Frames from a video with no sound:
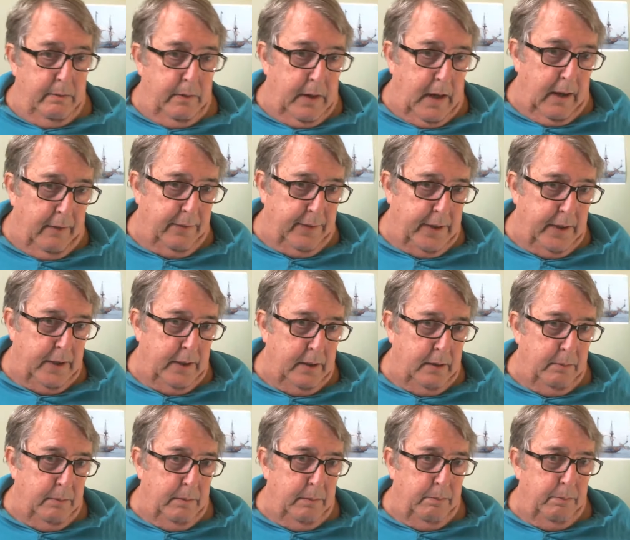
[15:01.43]
I've
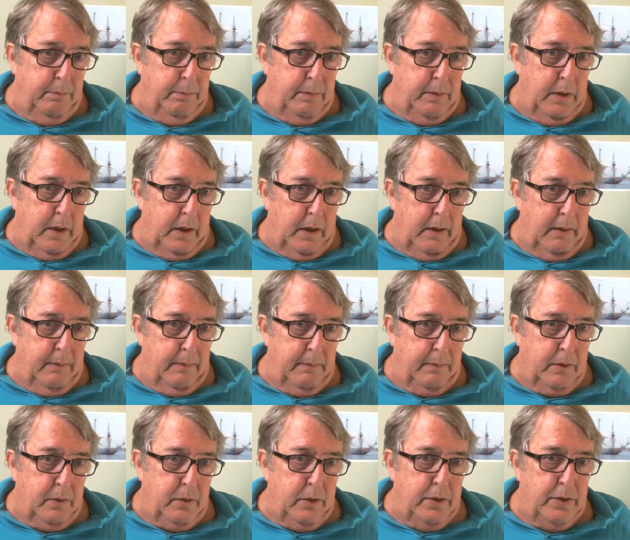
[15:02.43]
tended to
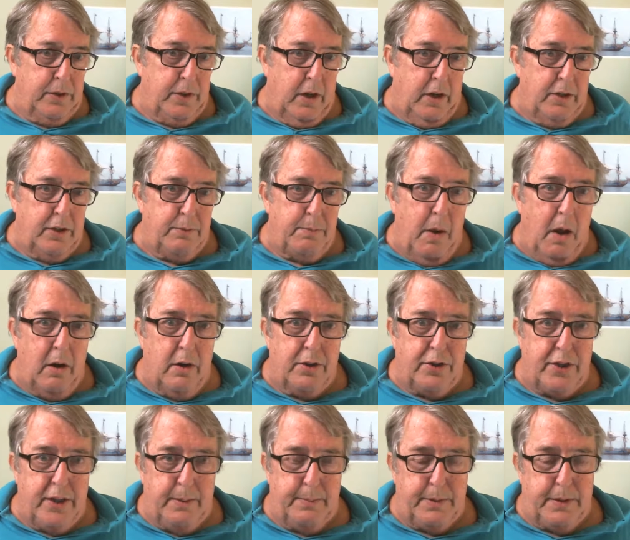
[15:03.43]
cruise on smaller
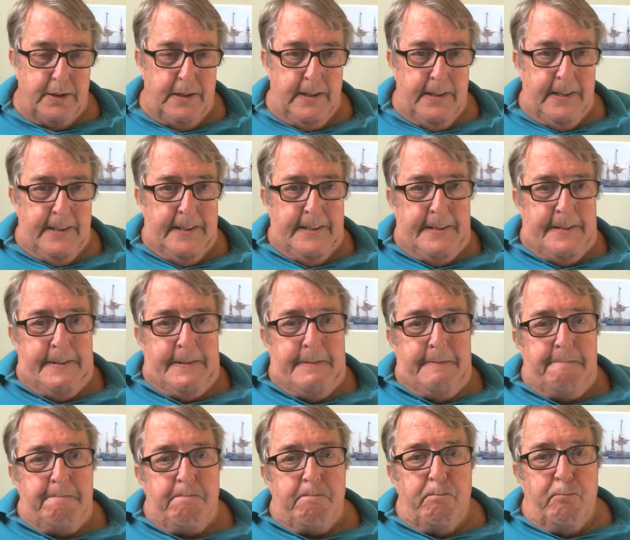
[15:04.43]
ships.
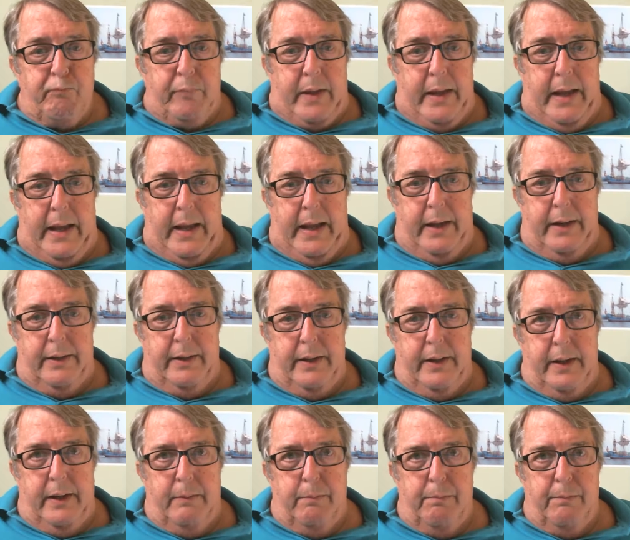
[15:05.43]
And
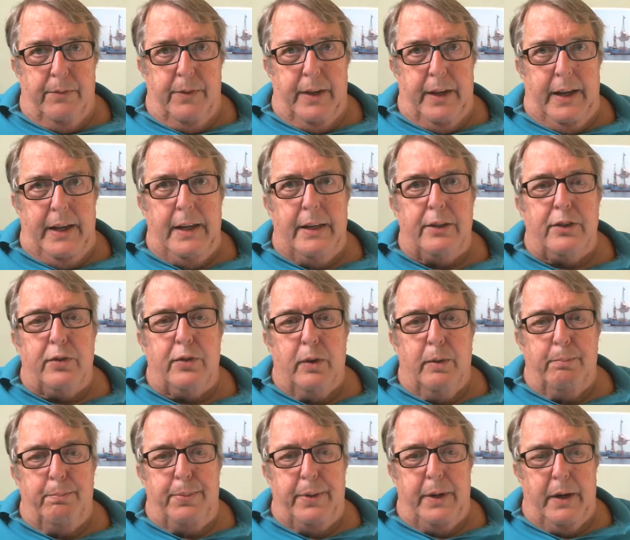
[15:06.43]
in the
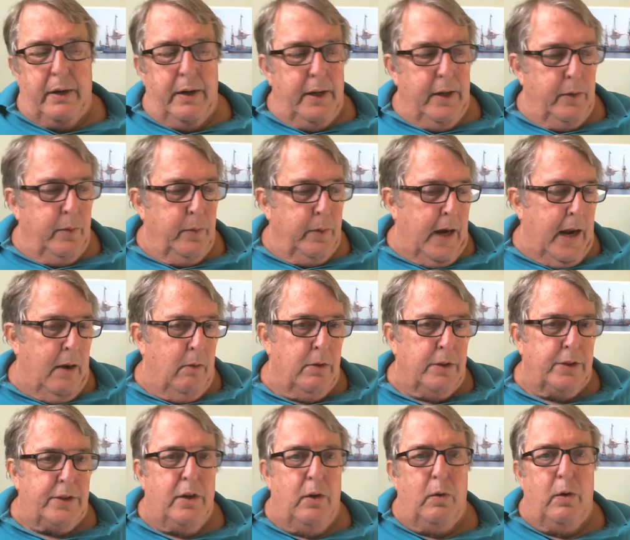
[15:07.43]
interim period, when I
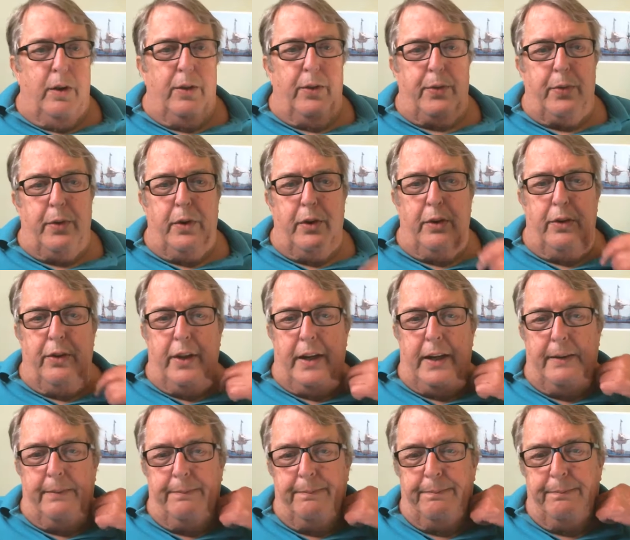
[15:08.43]
was going through
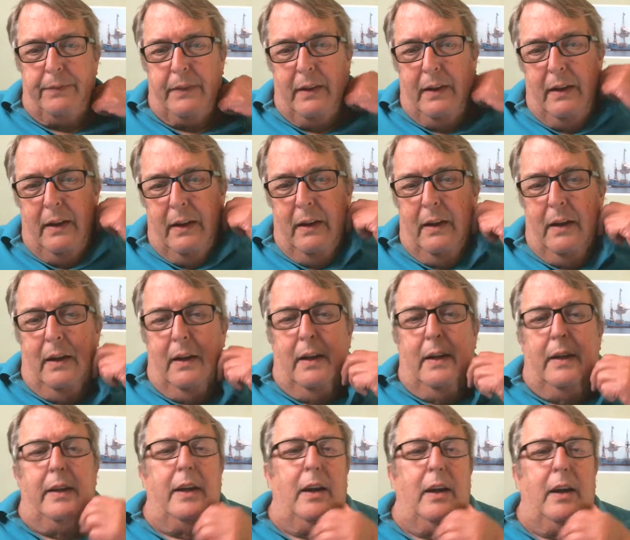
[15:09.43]
the,
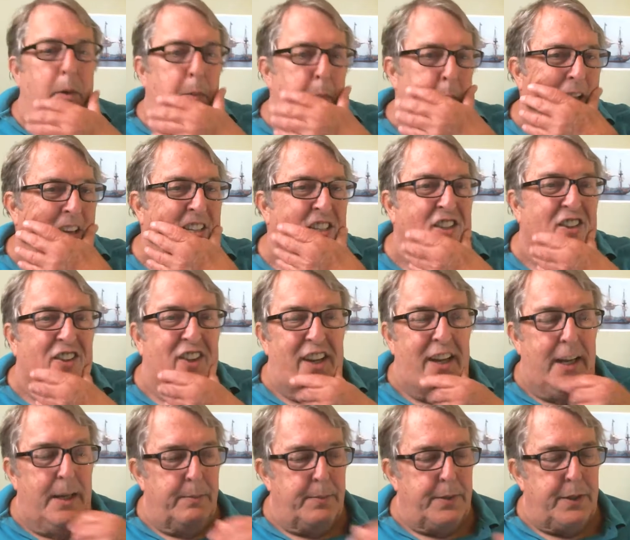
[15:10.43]
replacing the
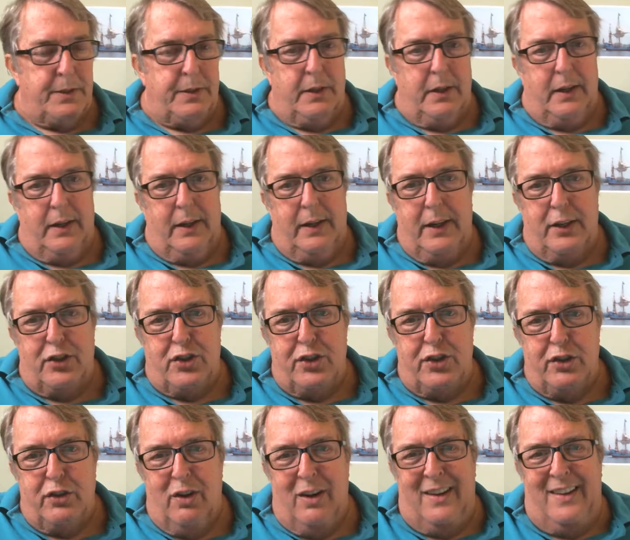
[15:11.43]
hips
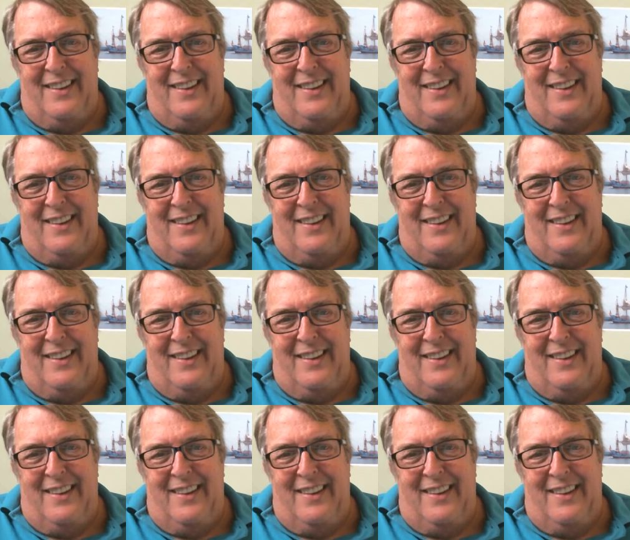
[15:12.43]
issue,